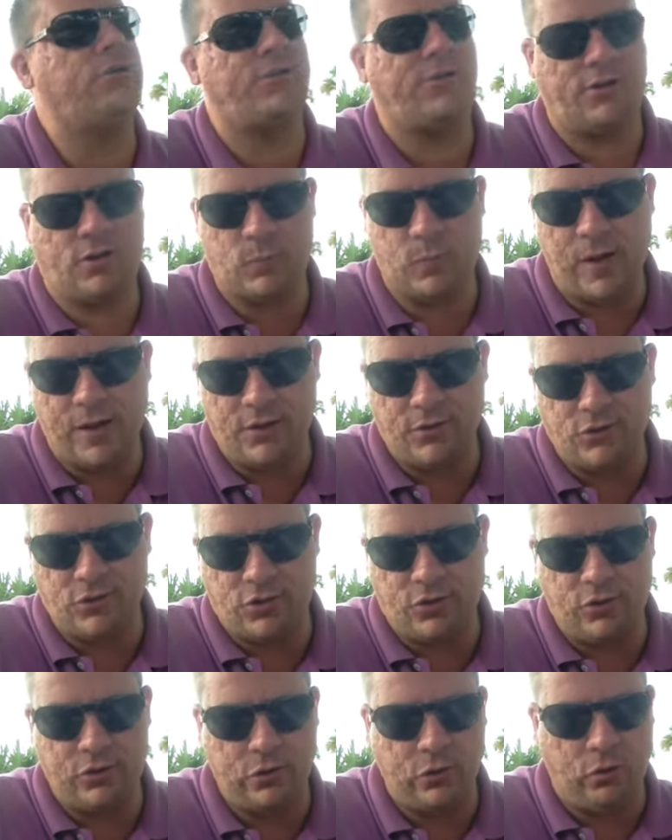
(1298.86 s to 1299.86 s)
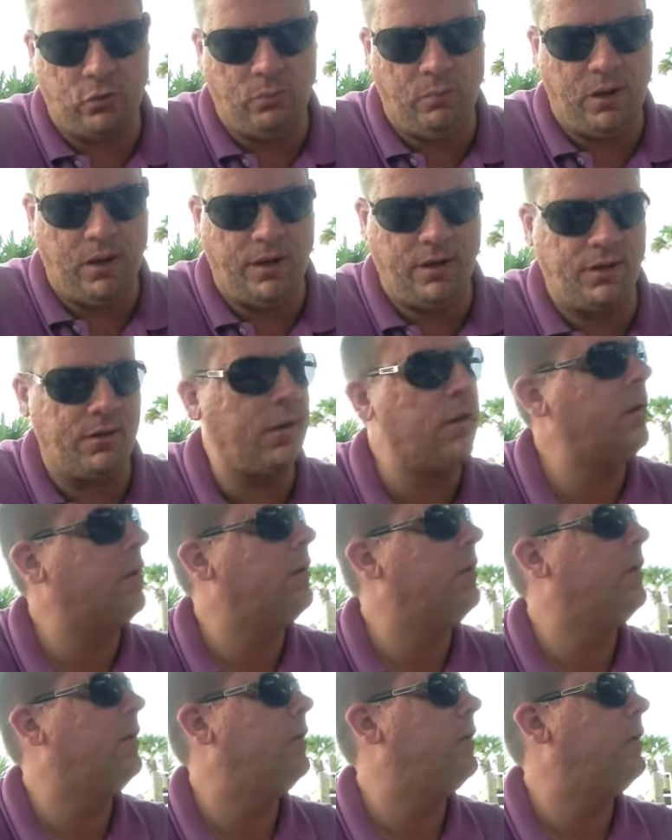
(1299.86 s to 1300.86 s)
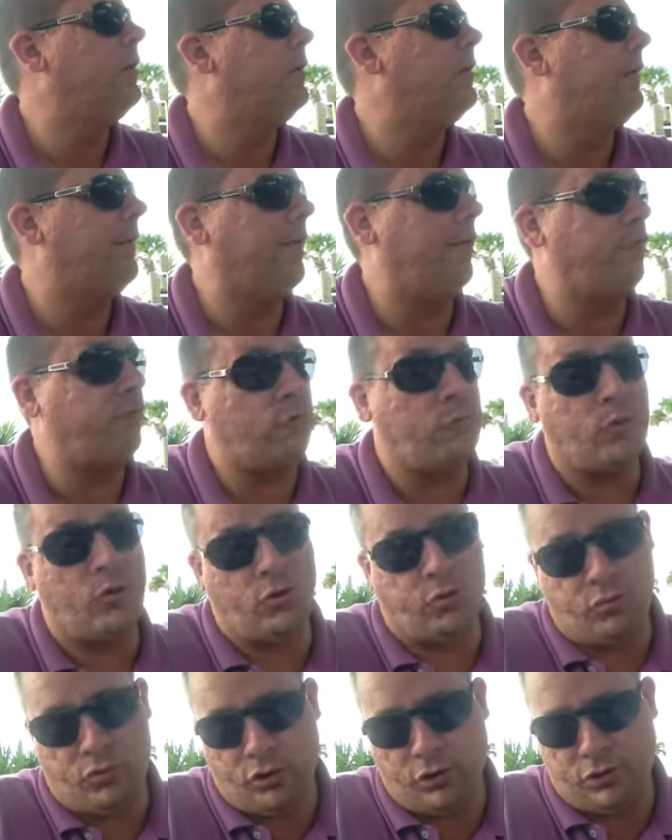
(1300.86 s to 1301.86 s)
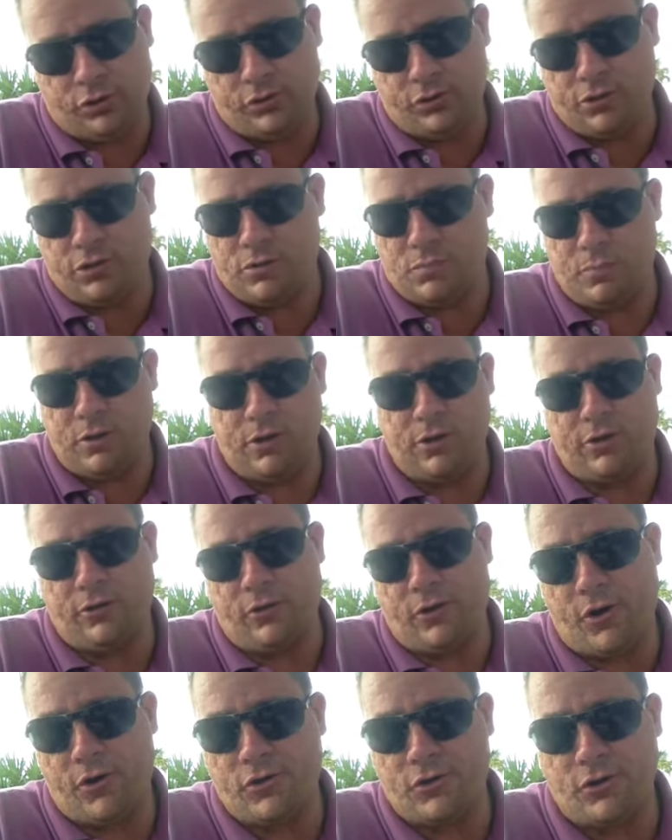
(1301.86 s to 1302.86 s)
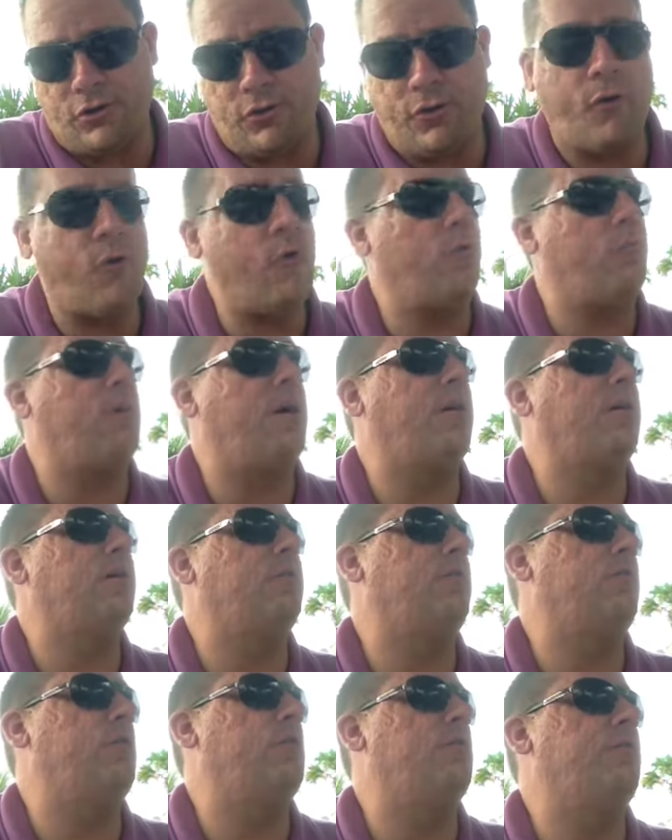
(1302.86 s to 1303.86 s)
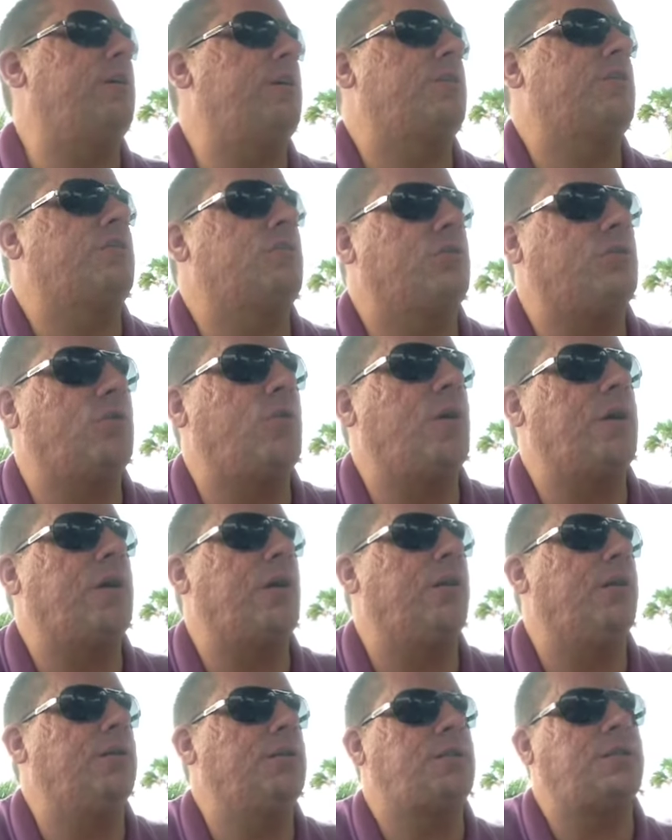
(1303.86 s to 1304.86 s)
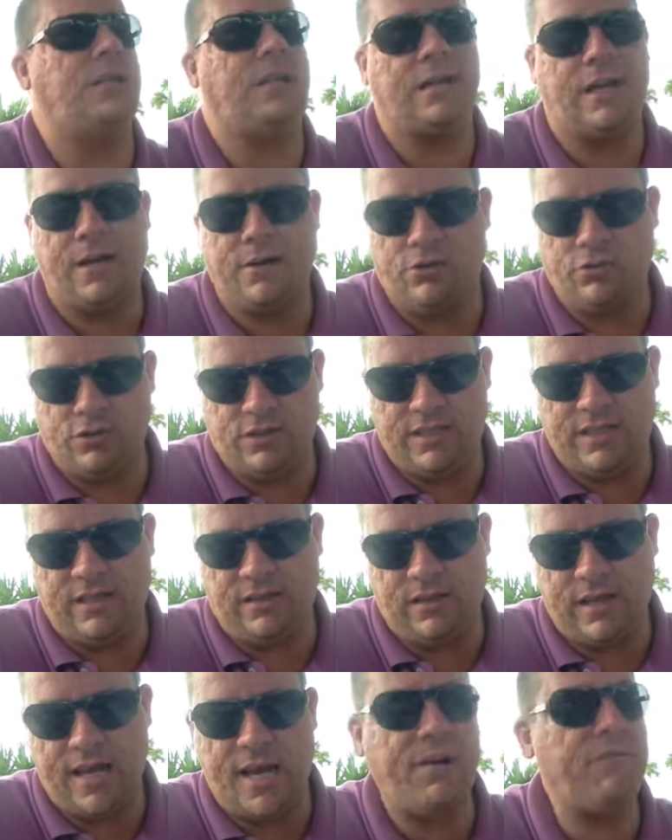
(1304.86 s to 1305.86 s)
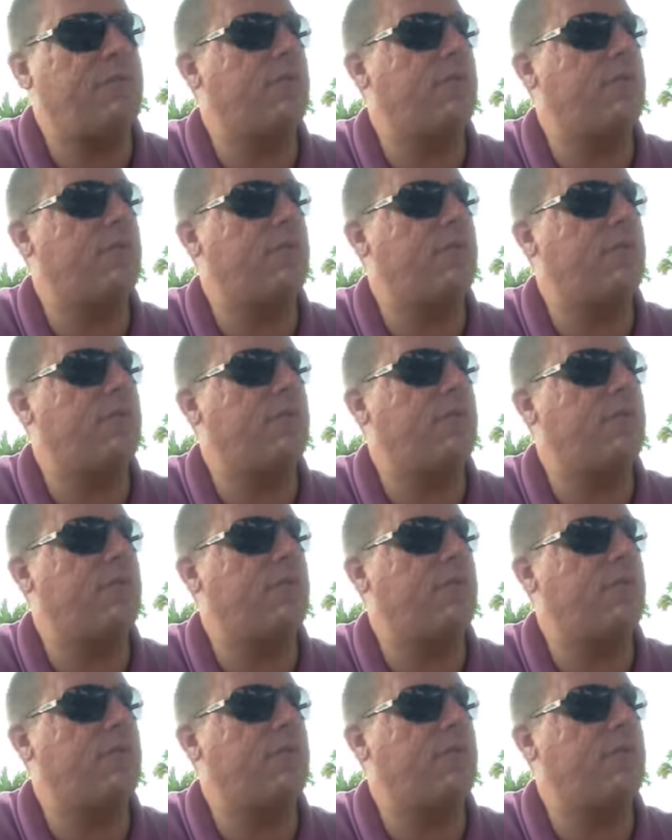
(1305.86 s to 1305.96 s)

Expireds are a gold mine for both realtors, but they're also a gold mine for investors, quite honestly, and I don't see a lot of